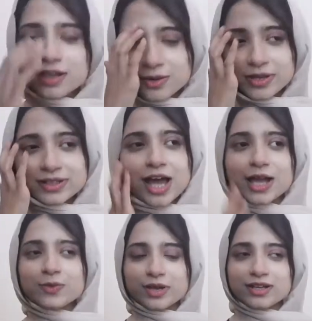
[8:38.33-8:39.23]
when
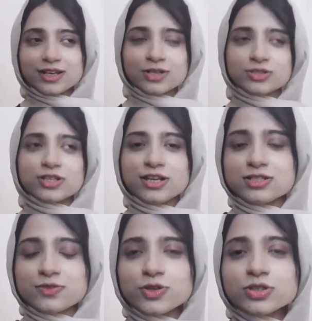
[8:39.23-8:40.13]
I went into the
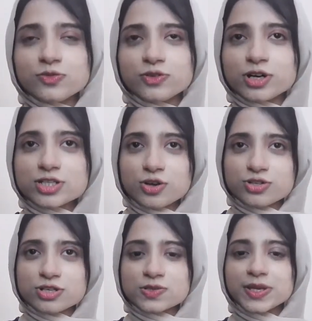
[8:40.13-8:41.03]
interview, the first
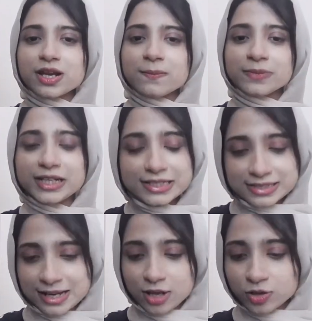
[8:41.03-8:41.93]
questions were completely
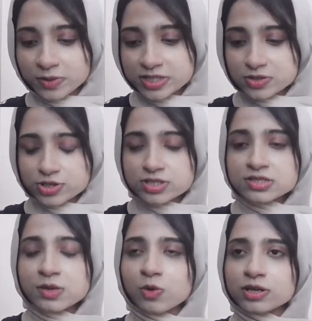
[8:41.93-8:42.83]
scenario based
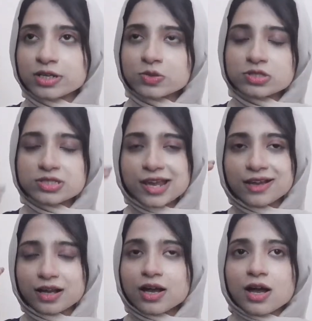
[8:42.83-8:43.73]
questions. They wanted to
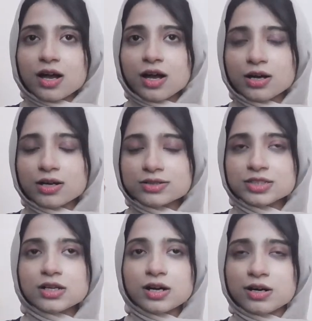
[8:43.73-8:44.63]
check uh,
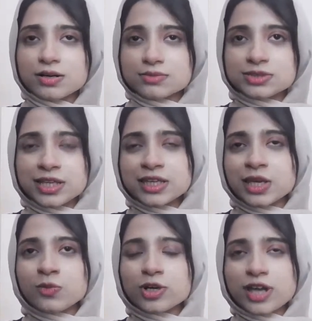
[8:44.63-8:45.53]
the uh,
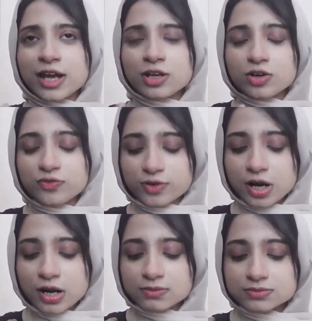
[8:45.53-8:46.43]
thinking, what kind of
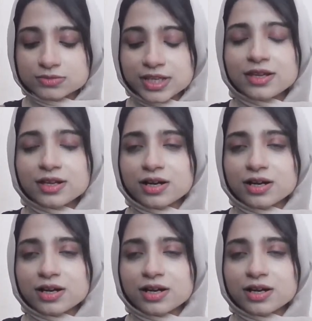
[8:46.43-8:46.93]
uh, think,